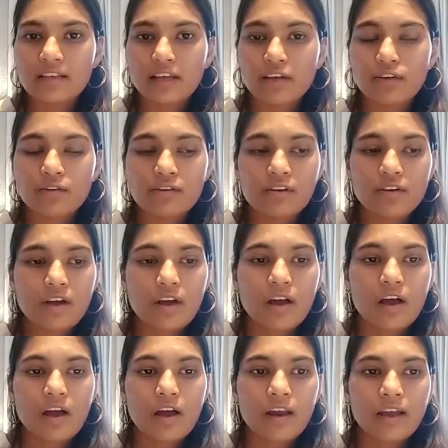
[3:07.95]
Like you know,
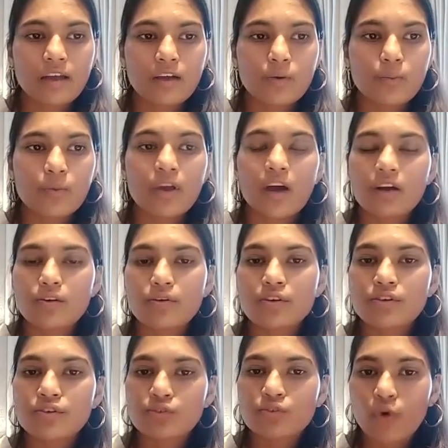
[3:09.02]
like we are
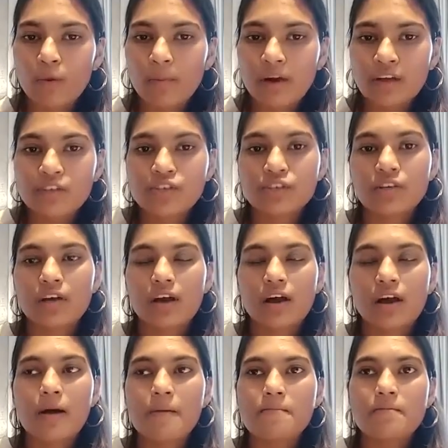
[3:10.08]
doing so much
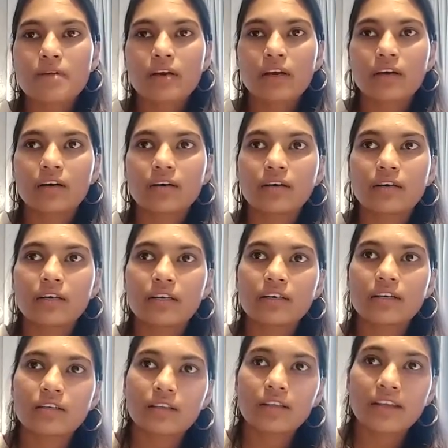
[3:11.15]
um, uh,
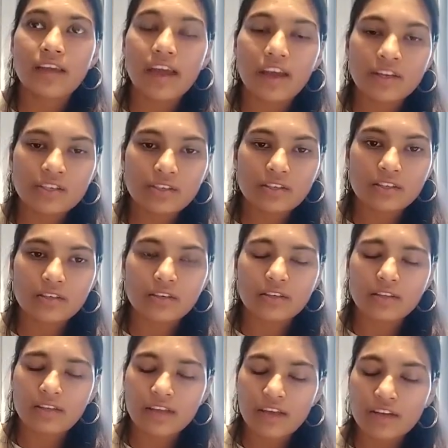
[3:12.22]
in the eight uh,
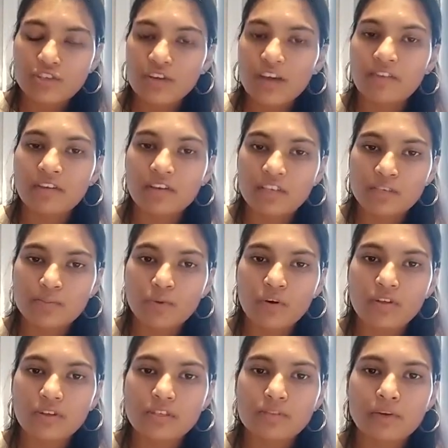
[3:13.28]
the HIV
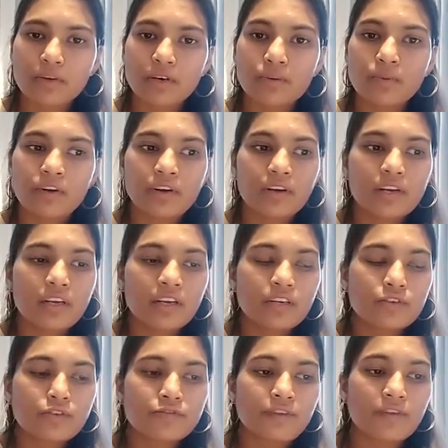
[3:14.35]
response, but we really
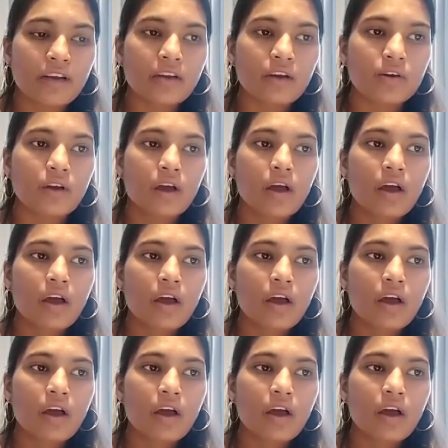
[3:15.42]
need to find out